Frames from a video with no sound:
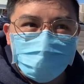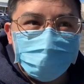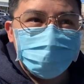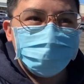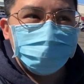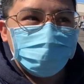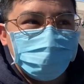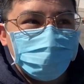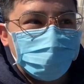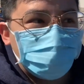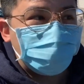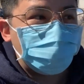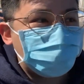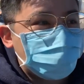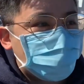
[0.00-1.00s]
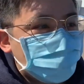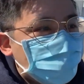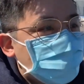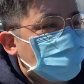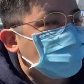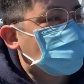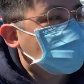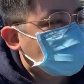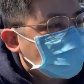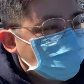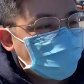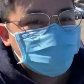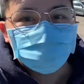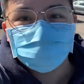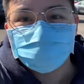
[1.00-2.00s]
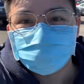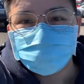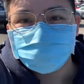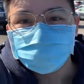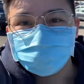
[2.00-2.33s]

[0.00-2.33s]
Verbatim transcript: But I've never exactly